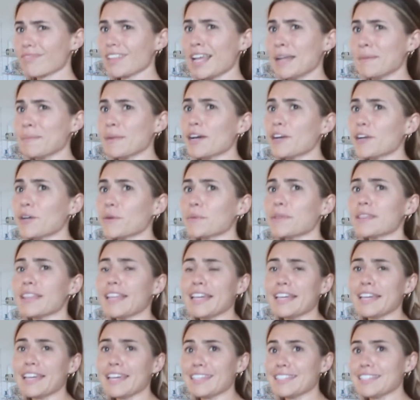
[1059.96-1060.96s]
I'm not good with
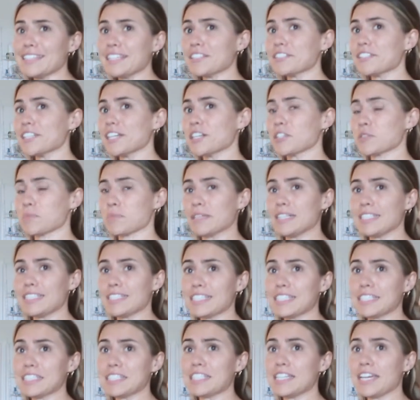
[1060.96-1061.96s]
like ACL tears,
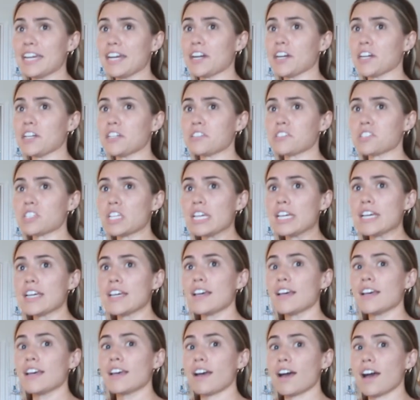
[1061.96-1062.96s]
meniscus tears,
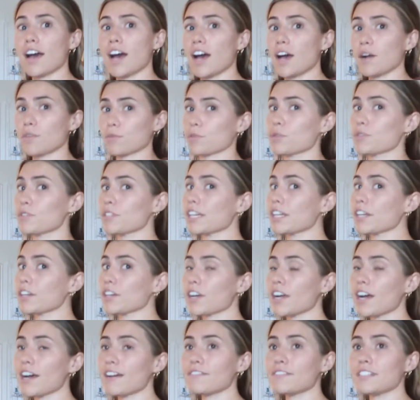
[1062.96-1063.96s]
uh,
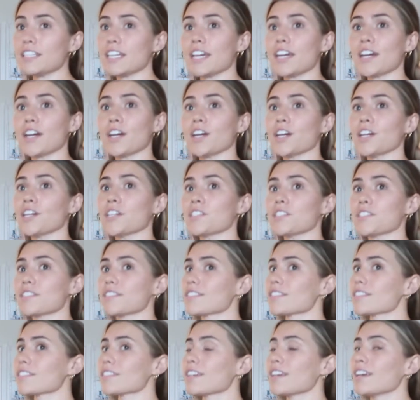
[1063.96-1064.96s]
rotator cuff
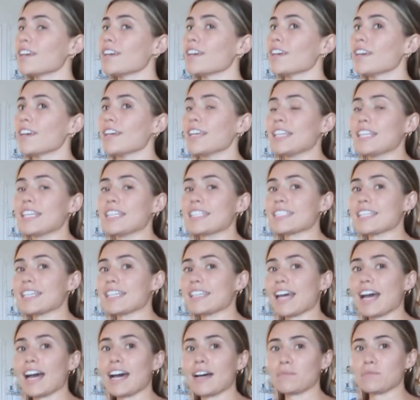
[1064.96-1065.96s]
tears, things
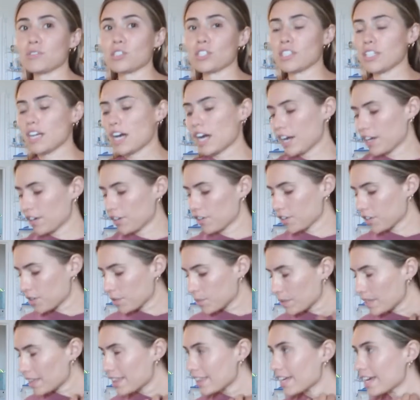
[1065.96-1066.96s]
like that, I'm just not
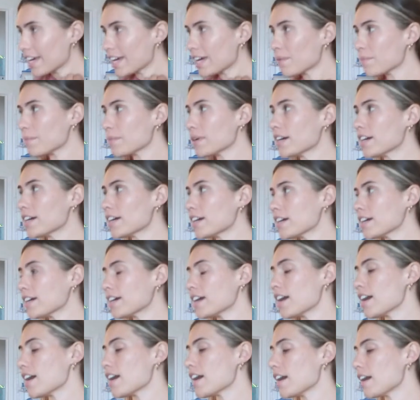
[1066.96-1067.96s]
good with them.
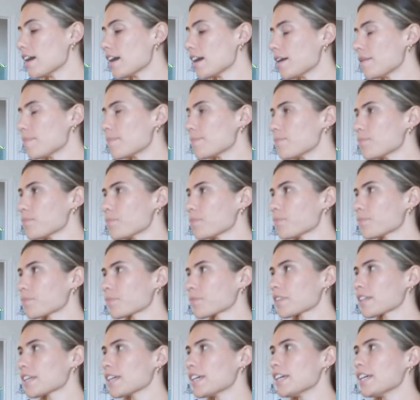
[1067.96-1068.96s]
Um,
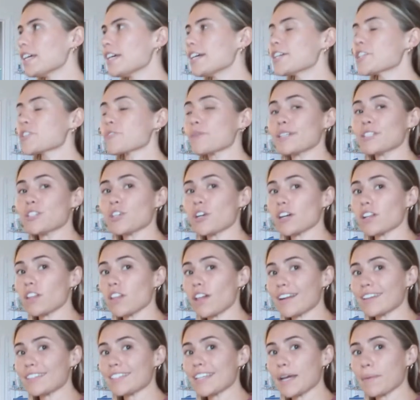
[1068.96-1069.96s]
so I took a
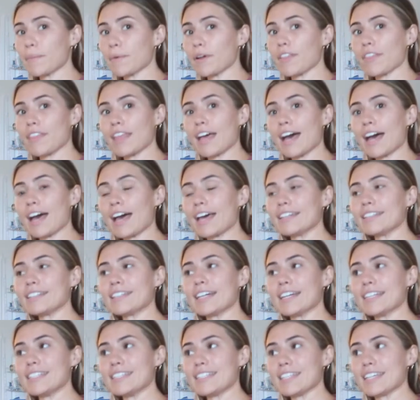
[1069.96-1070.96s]
lot of time on that.
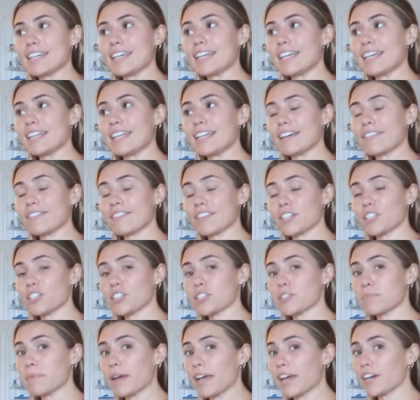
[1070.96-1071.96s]
I did, I
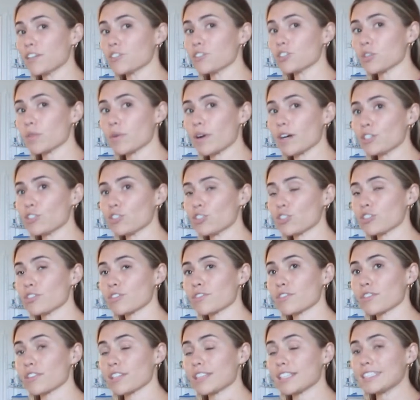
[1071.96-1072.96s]
finished my 100
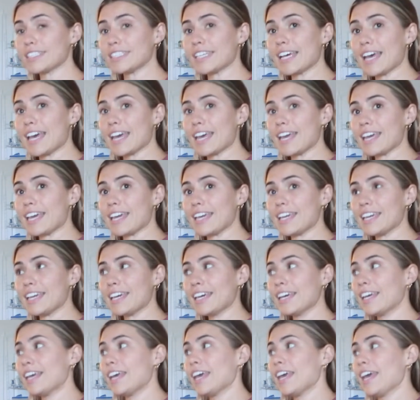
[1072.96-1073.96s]
questions for the day
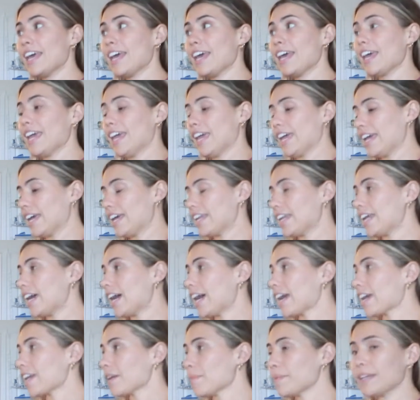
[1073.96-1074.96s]
and
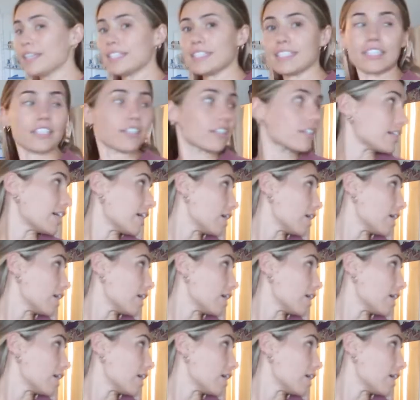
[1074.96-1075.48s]
I gotta make dinner